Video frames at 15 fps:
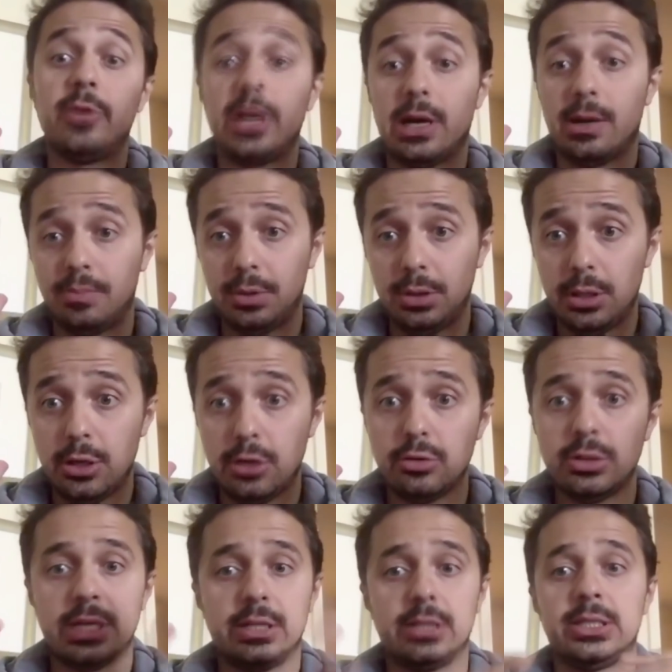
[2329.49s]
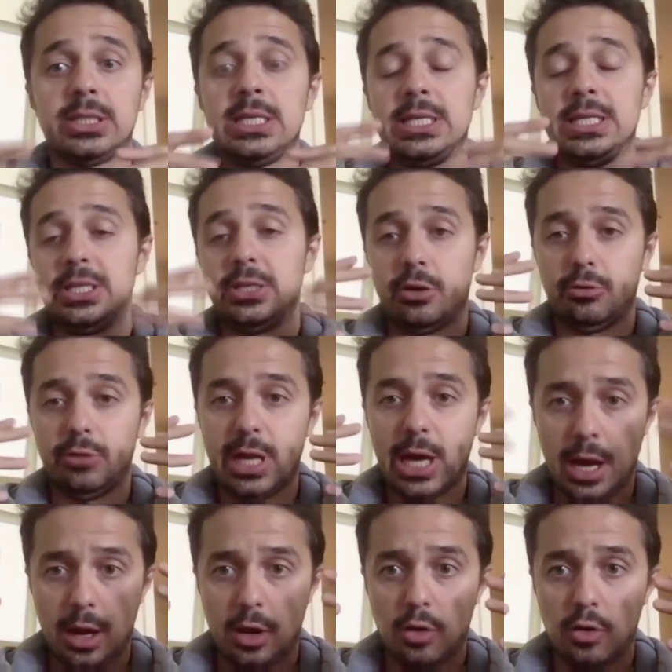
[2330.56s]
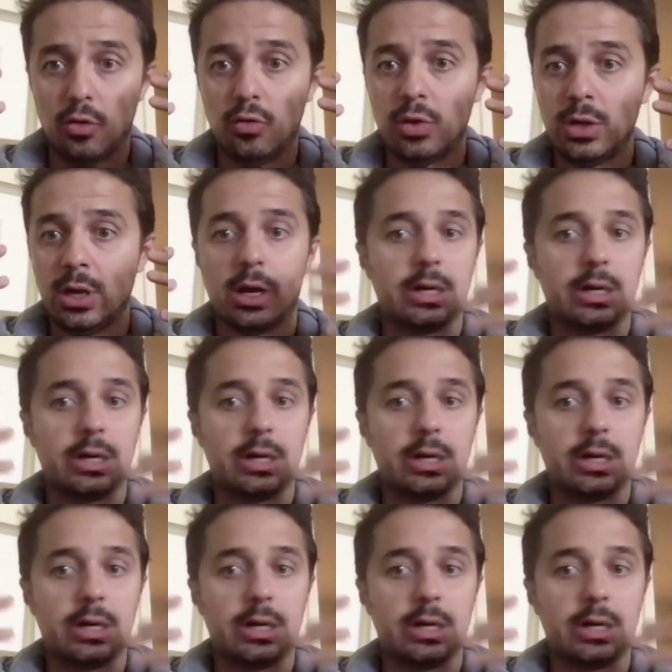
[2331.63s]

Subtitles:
we upload, and now